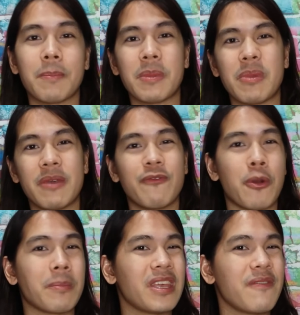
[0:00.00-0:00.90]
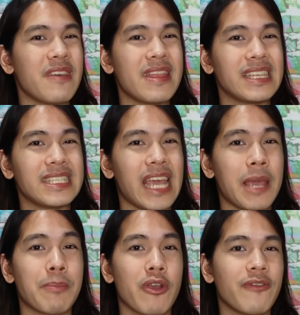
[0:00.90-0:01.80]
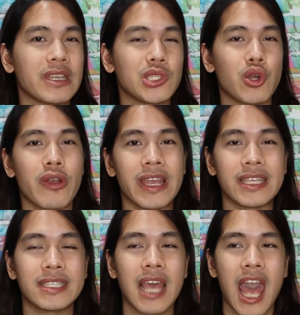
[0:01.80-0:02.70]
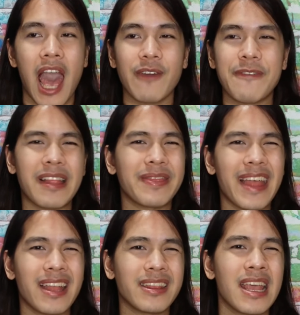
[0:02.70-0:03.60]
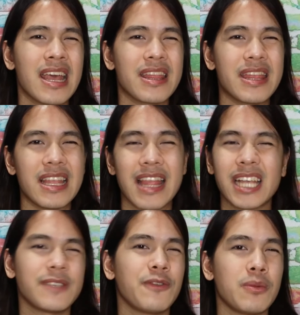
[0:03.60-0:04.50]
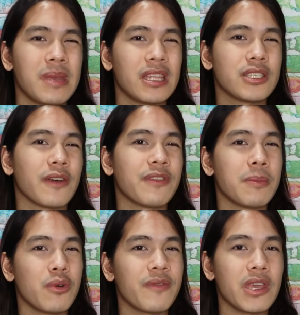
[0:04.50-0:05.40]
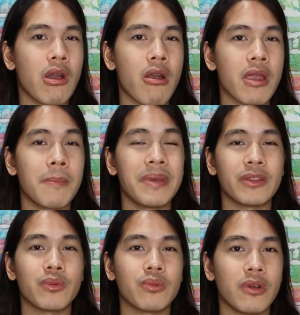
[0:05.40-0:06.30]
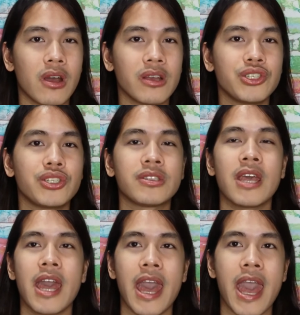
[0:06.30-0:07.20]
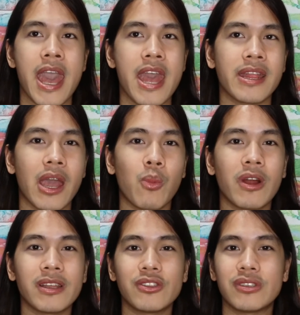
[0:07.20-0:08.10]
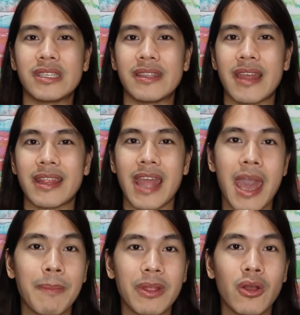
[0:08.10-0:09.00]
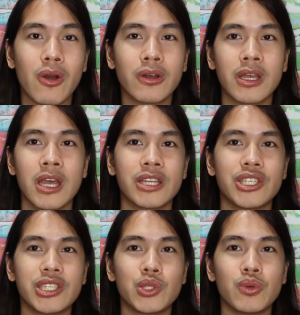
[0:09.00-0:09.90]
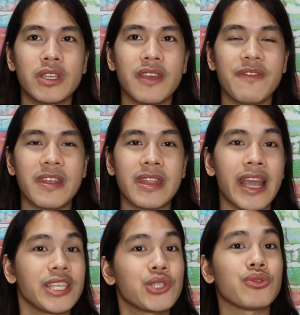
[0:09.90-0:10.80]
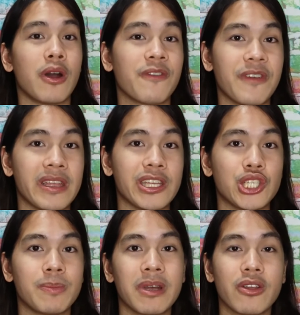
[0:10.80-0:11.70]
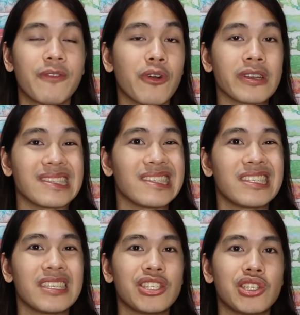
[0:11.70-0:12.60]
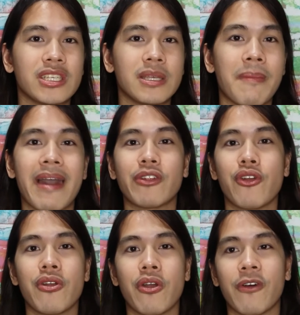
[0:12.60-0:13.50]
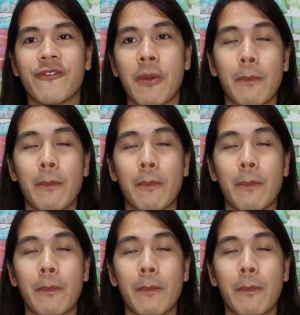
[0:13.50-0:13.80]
stopping me from giving this a perfect score is I felt that the last few minutes of the movie are a bit rushed, and I wanted to see that epilogue just to give it a strong finish. But of course, this is just a matter of